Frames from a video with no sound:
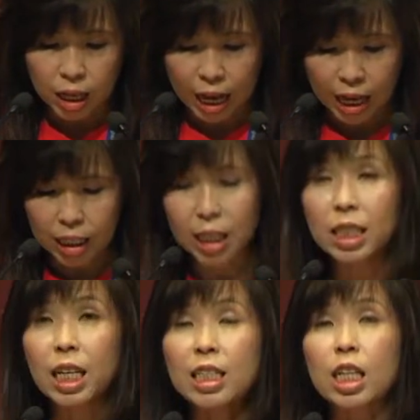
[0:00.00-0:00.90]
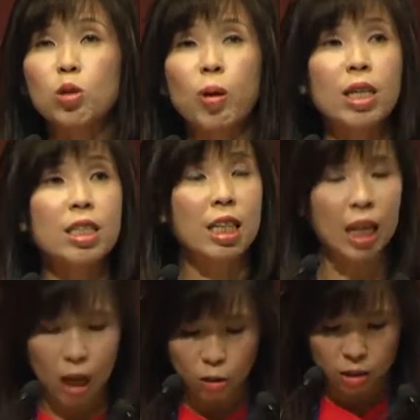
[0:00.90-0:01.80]
analytics, as well as the
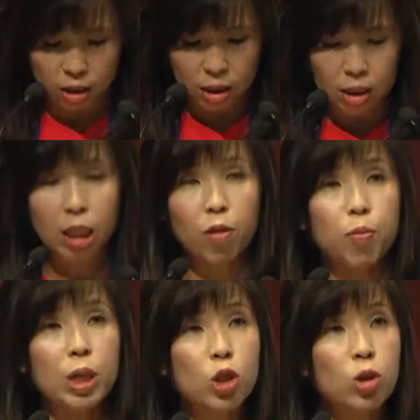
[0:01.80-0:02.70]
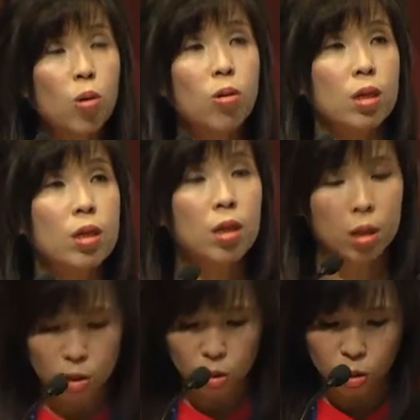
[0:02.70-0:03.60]
cloud, they have been shown
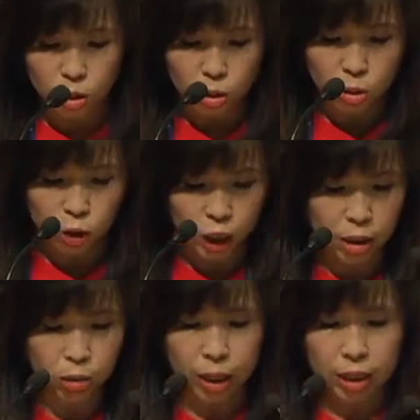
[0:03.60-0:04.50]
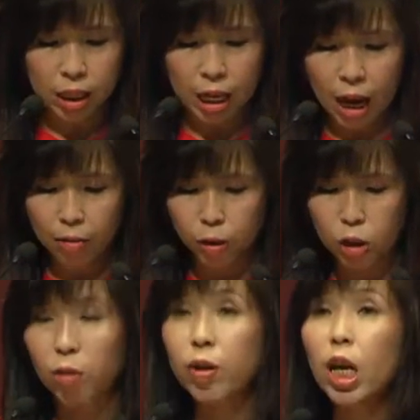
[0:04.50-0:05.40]
to generate an
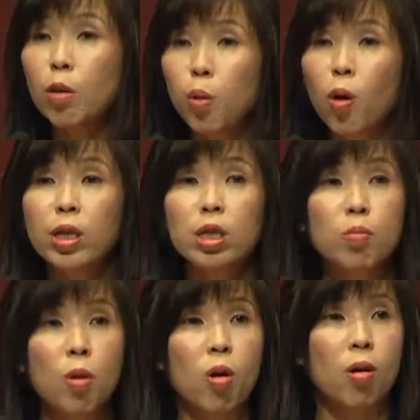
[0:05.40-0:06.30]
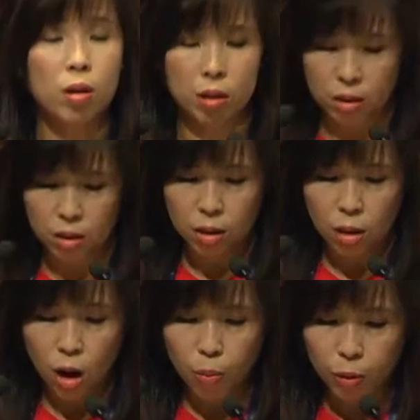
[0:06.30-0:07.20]
average of 8 points more
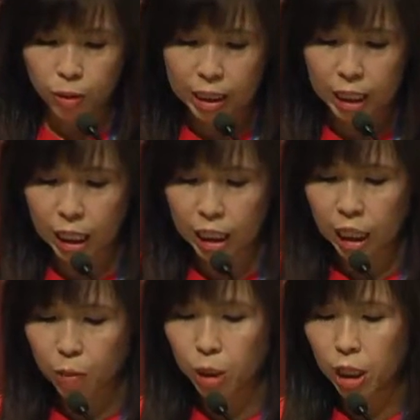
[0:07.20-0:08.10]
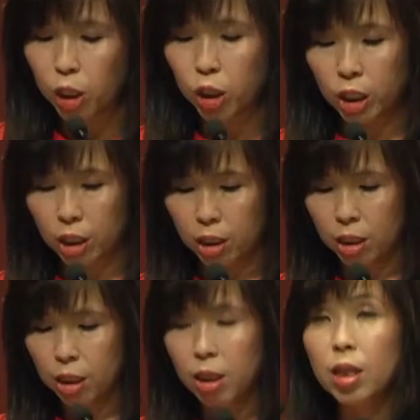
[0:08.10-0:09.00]
operating income each year
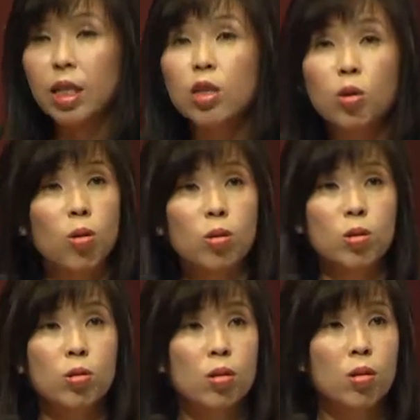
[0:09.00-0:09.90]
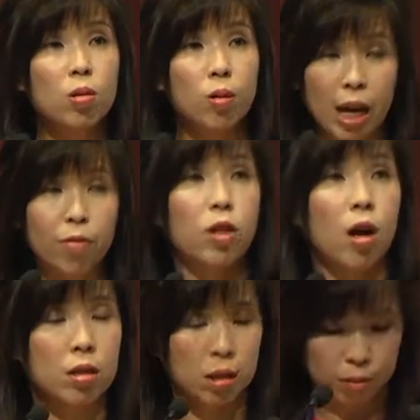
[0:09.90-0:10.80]
than those who have
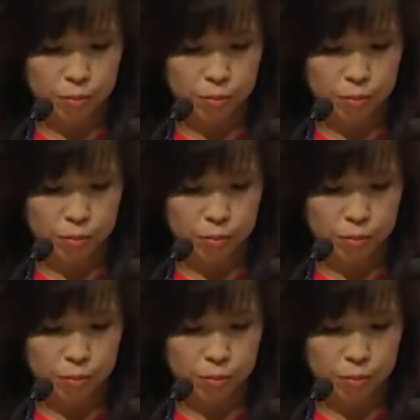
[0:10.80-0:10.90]
not.